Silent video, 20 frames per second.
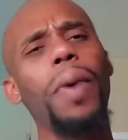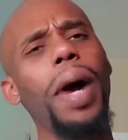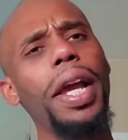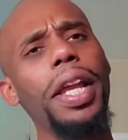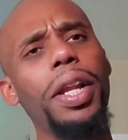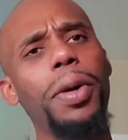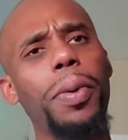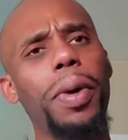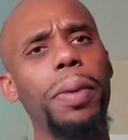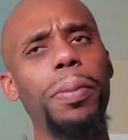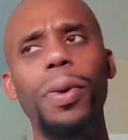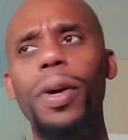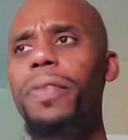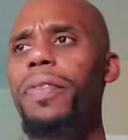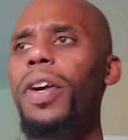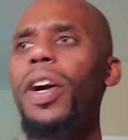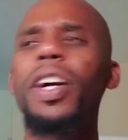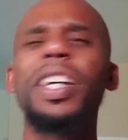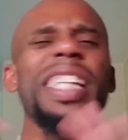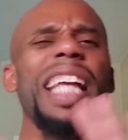why you don't want a
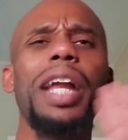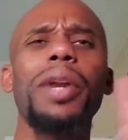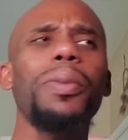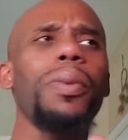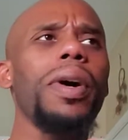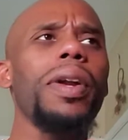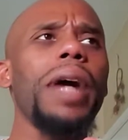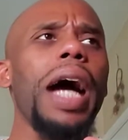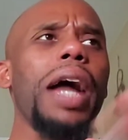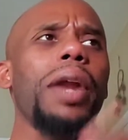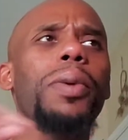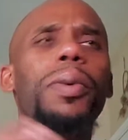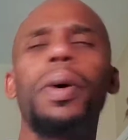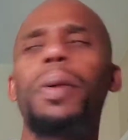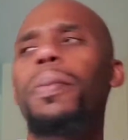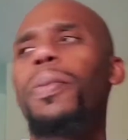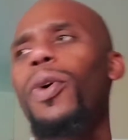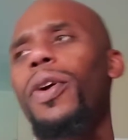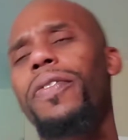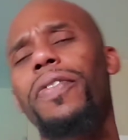boyfriend? Because I don't want
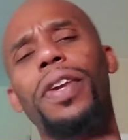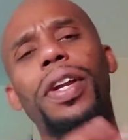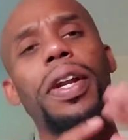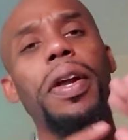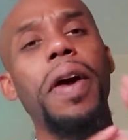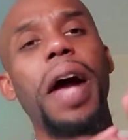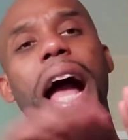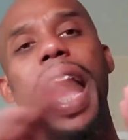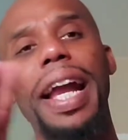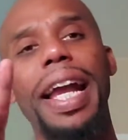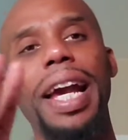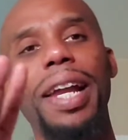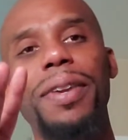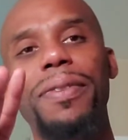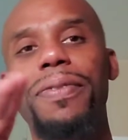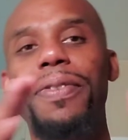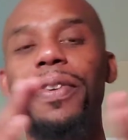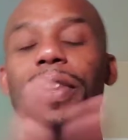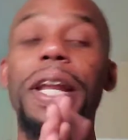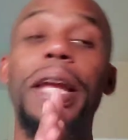a boyfriend. I got
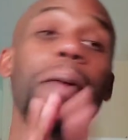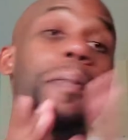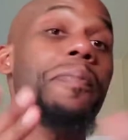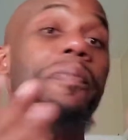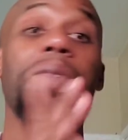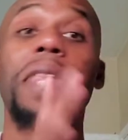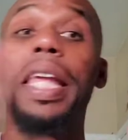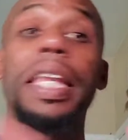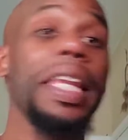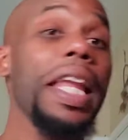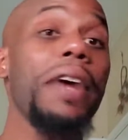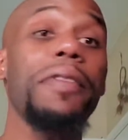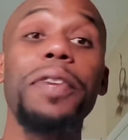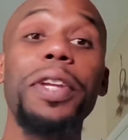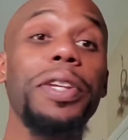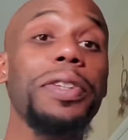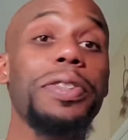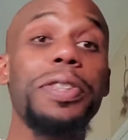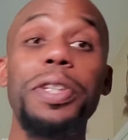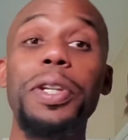a friend. Never
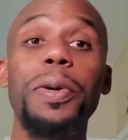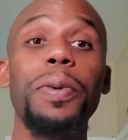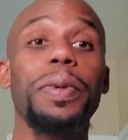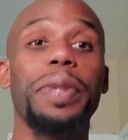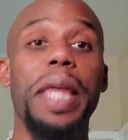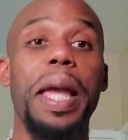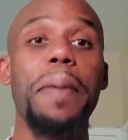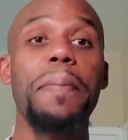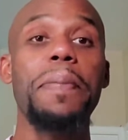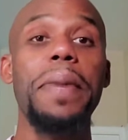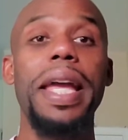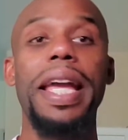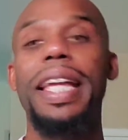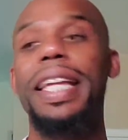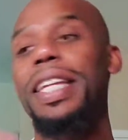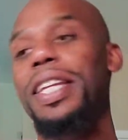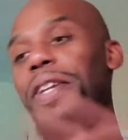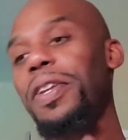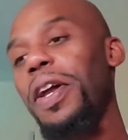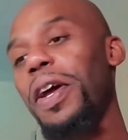used to know what that meant.
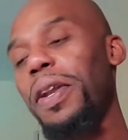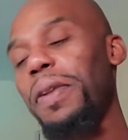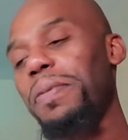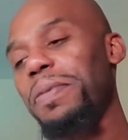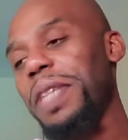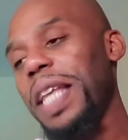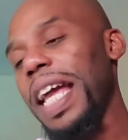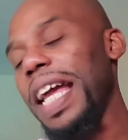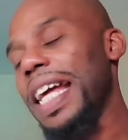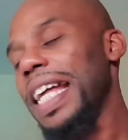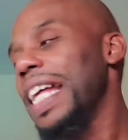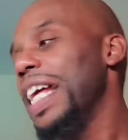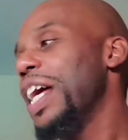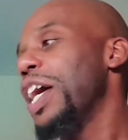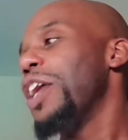You know what I'm saying?